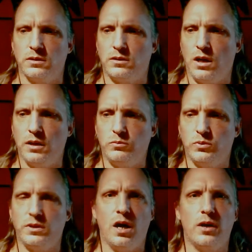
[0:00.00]
God
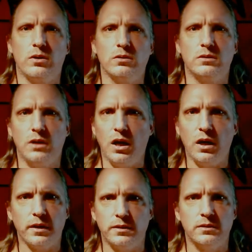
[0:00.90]
would not hurt
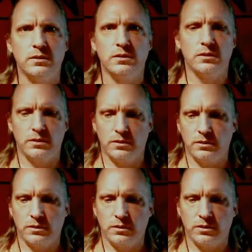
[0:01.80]
God.
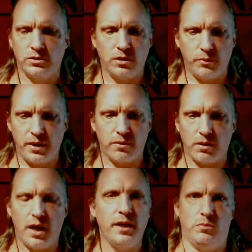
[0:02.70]
So either
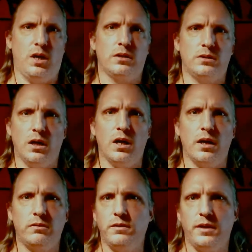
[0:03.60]
I am not
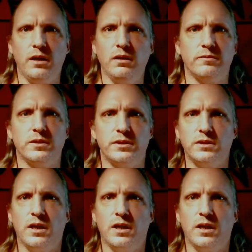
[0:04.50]
God or the elephant is